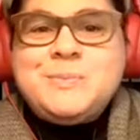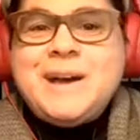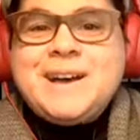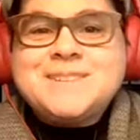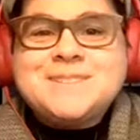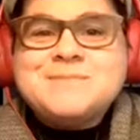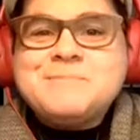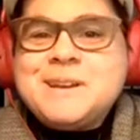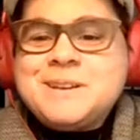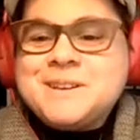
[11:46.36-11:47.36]
pass the
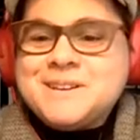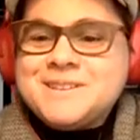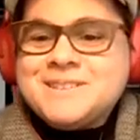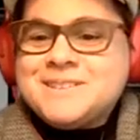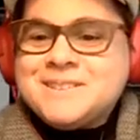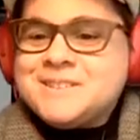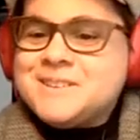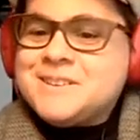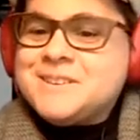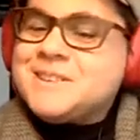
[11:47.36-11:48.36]
mic,
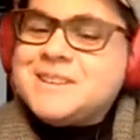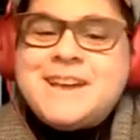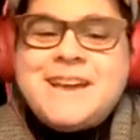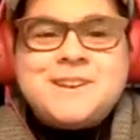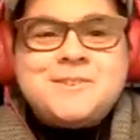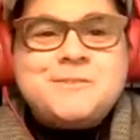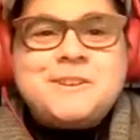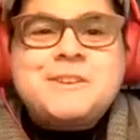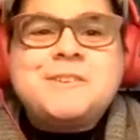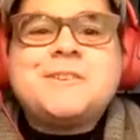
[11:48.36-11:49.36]
literally and
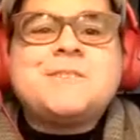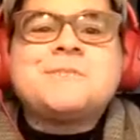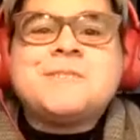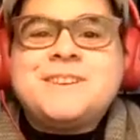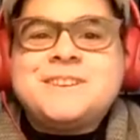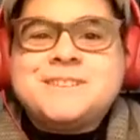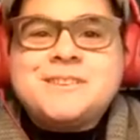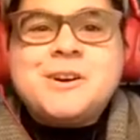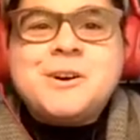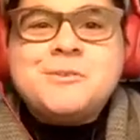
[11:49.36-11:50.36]
figuratively,
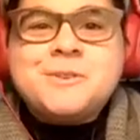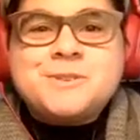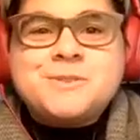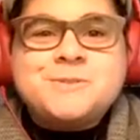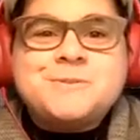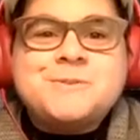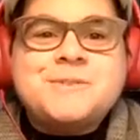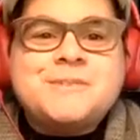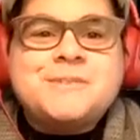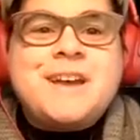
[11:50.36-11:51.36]
over to
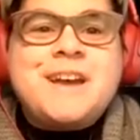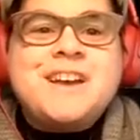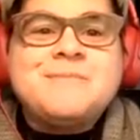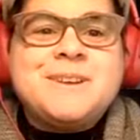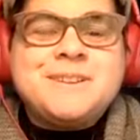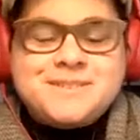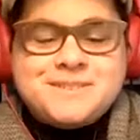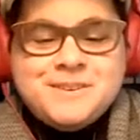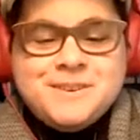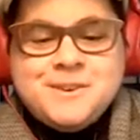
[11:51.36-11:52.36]
Emmett
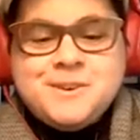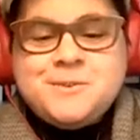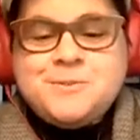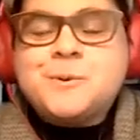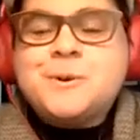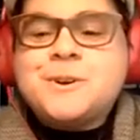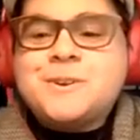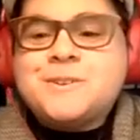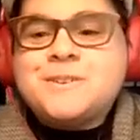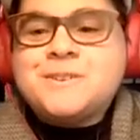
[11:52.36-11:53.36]

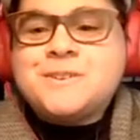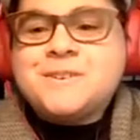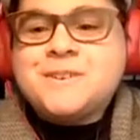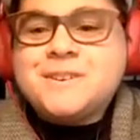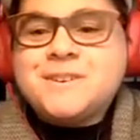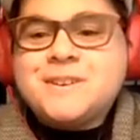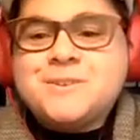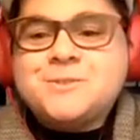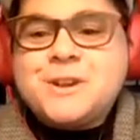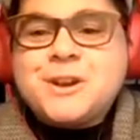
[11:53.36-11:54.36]
for his
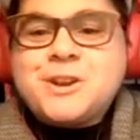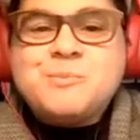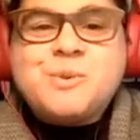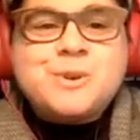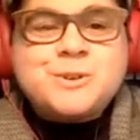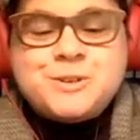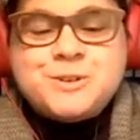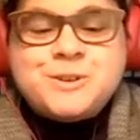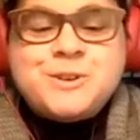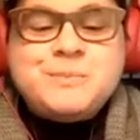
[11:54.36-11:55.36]
sharing
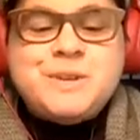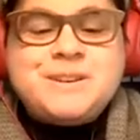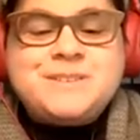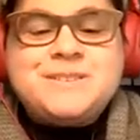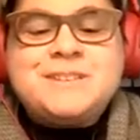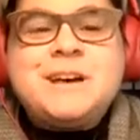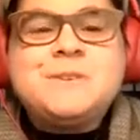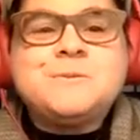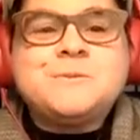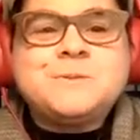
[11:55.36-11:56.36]
portion, Committed to Love.